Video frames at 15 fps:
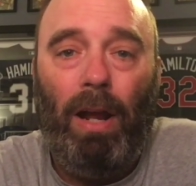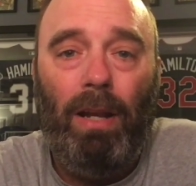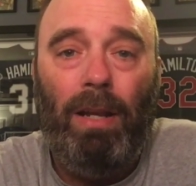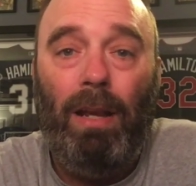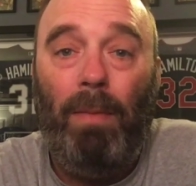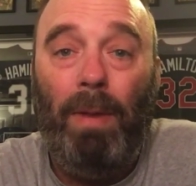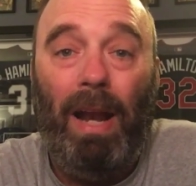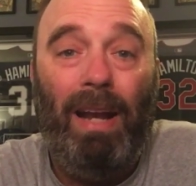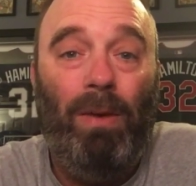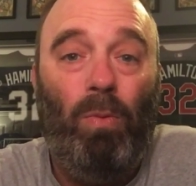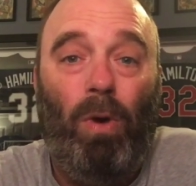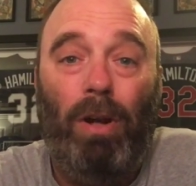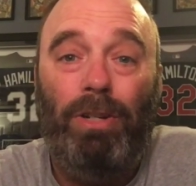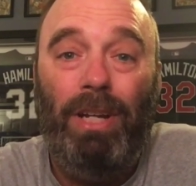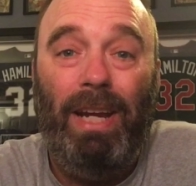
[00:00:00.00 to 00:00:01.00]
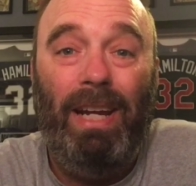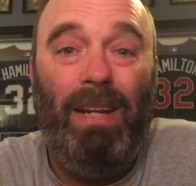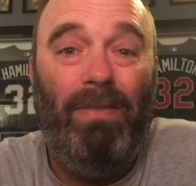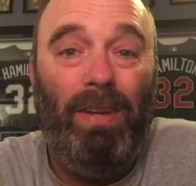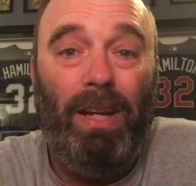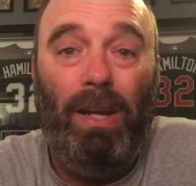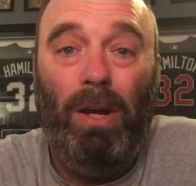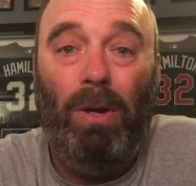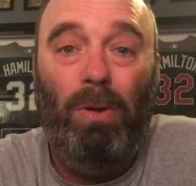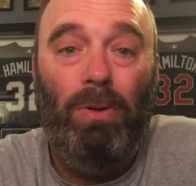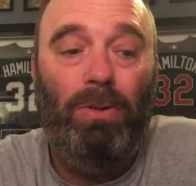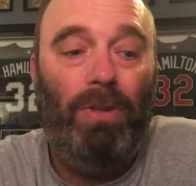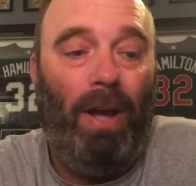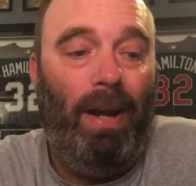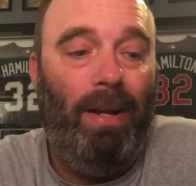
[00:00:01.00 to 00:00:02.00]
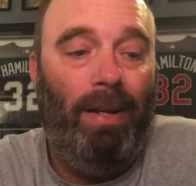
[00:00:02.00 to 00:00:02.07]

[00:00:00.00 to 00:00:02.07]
I mean, I didn't watch any videos.